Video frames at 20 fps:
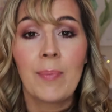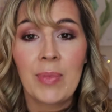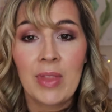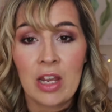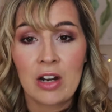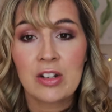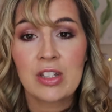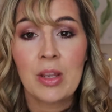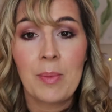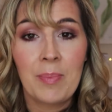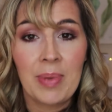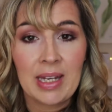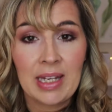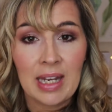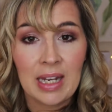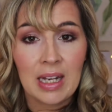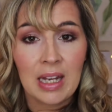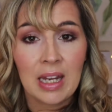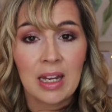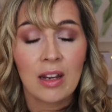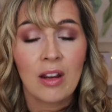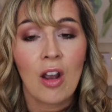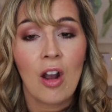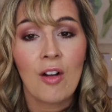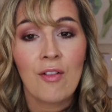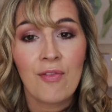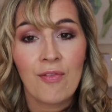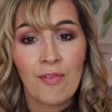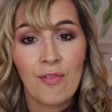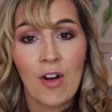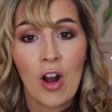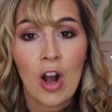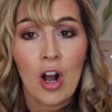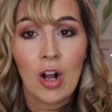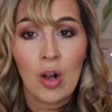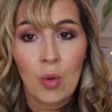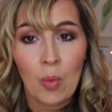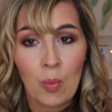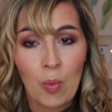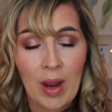there's a beginning of
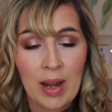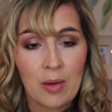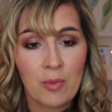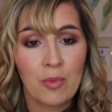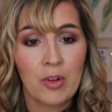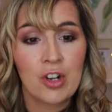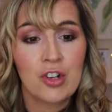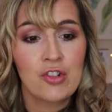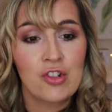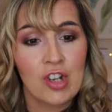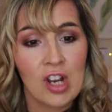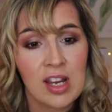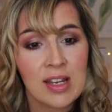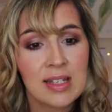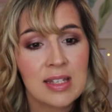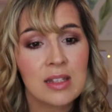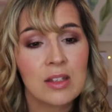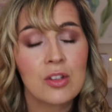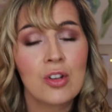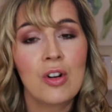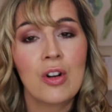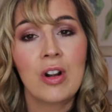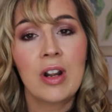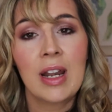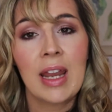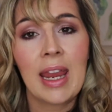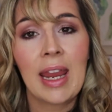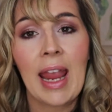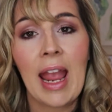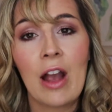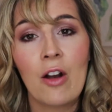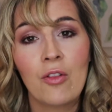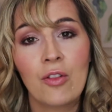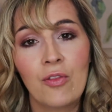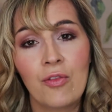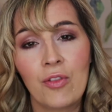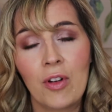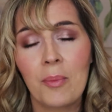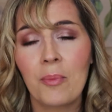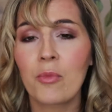fall when we're just turning
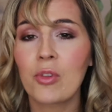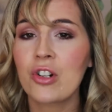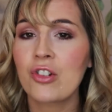out from,